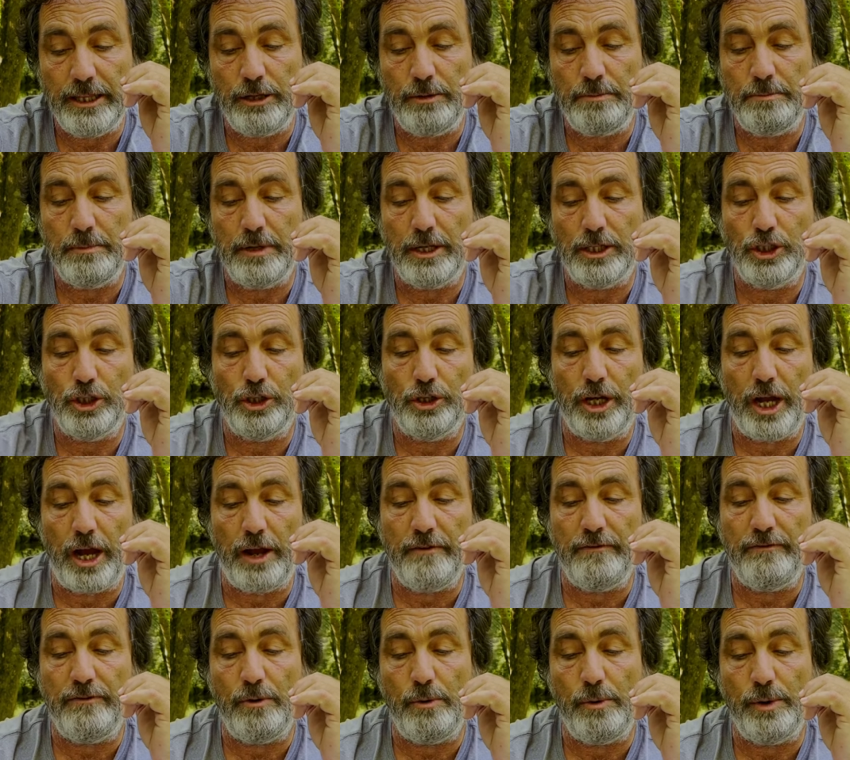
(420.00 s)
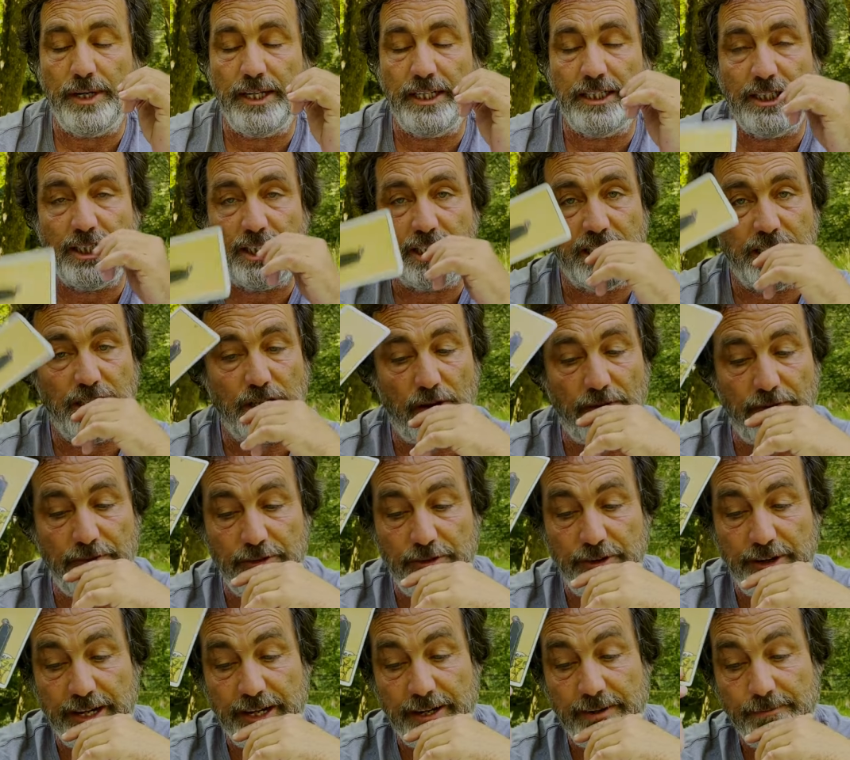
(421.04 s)
them, as you go forward into this
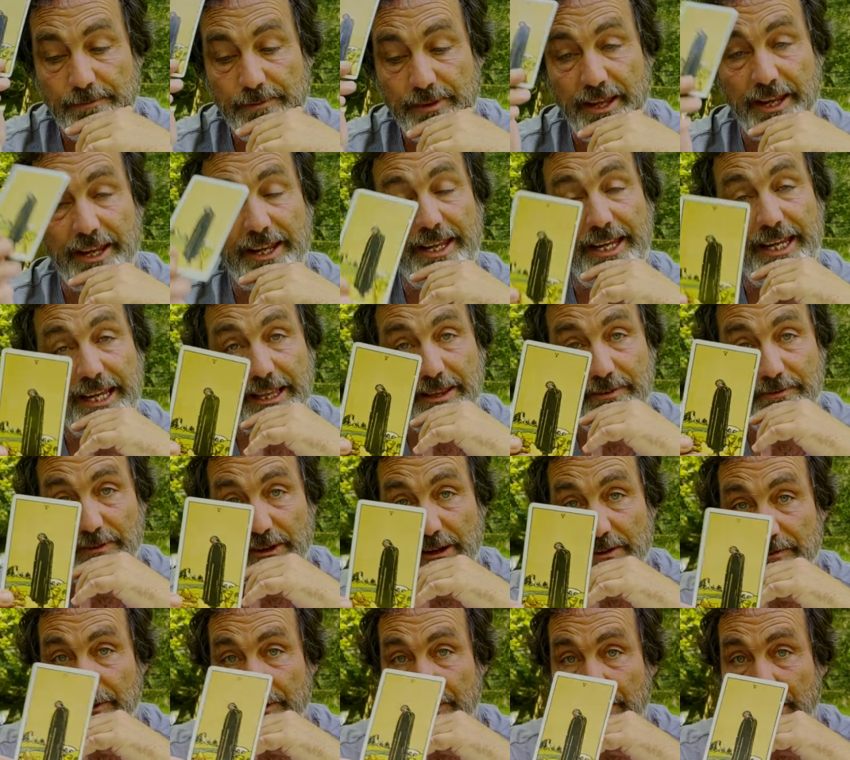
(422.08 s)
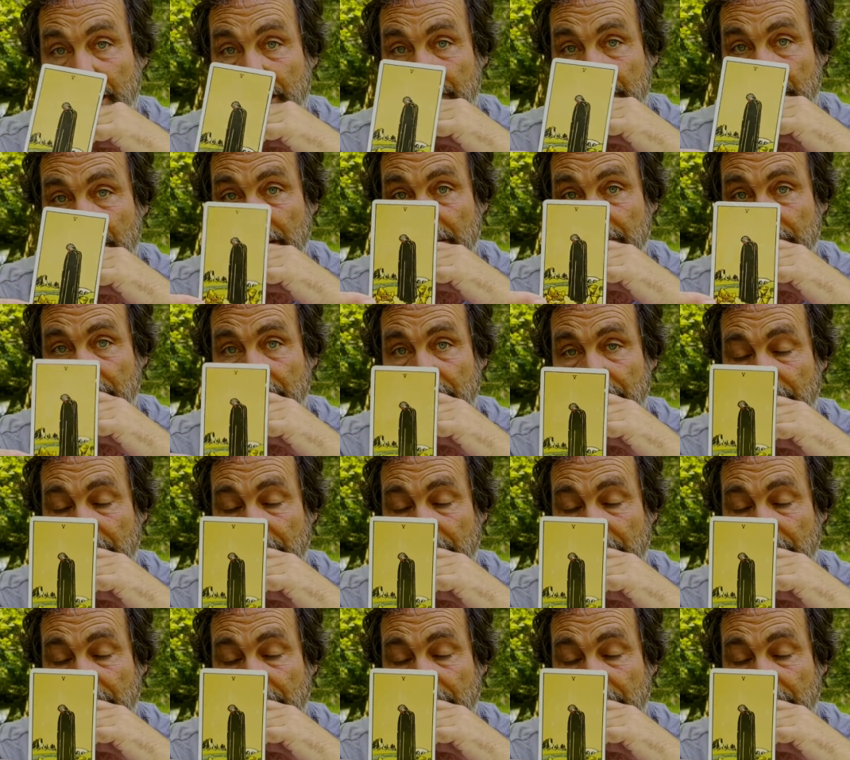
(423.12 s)
offering, you get the five of